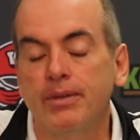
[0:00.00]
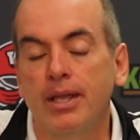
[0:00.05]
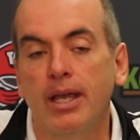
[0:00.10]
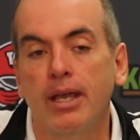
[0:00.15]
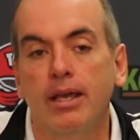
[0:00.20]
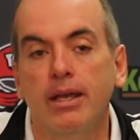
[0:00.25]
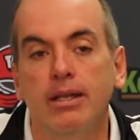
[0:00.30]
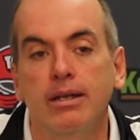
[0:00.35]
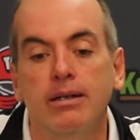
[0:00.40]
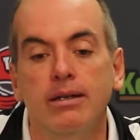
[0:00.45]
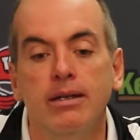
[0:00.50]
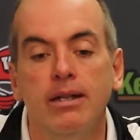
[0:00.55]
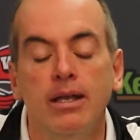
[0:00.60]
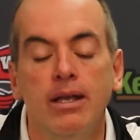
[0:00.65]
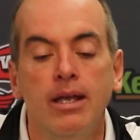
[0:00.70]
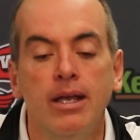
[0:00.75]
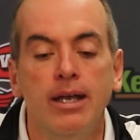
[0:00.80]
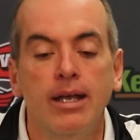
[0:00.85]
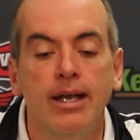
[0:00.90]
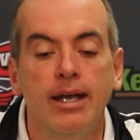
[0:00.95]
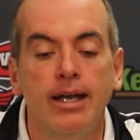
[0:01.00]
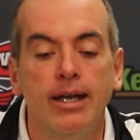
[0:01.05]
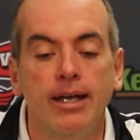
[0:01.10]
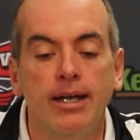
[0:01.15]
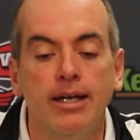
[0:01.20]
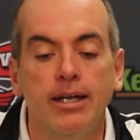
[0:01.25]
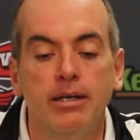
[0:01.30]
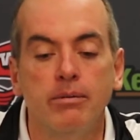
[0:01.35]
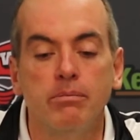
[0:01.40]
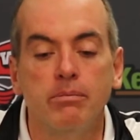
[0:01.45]
And
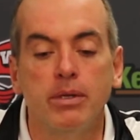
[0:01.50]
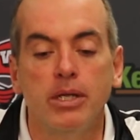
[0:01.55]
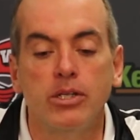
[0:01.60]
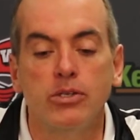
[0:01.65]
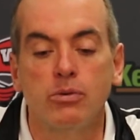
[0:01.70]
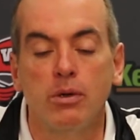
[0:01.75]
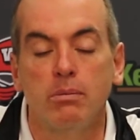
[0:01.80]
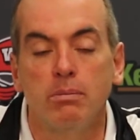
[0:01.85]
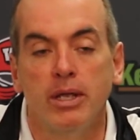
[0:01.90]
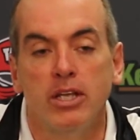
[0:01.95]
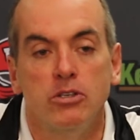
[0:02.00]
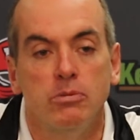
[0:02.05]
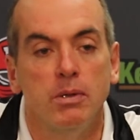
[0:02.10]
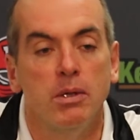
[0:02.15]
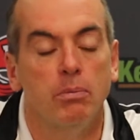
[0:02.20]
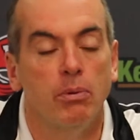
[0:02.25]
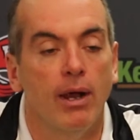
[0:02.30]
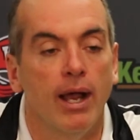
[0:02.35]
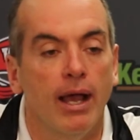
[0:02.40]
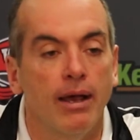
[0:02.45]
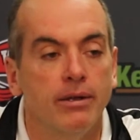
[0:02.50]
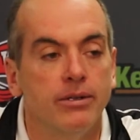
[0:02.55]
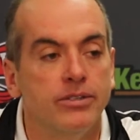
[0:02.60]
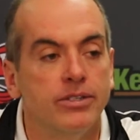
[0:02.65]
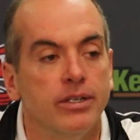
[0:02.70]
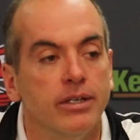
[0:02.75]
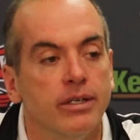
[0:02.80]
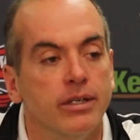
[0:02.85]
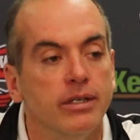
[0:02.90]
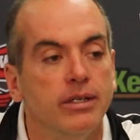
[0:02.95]
um, it's what makes me proud
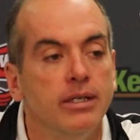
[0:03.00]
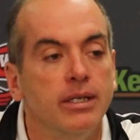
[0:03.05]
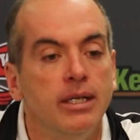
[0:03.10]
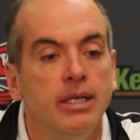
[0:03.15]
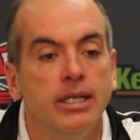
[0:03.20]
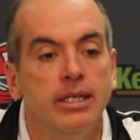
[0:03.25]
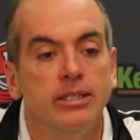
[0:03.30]
to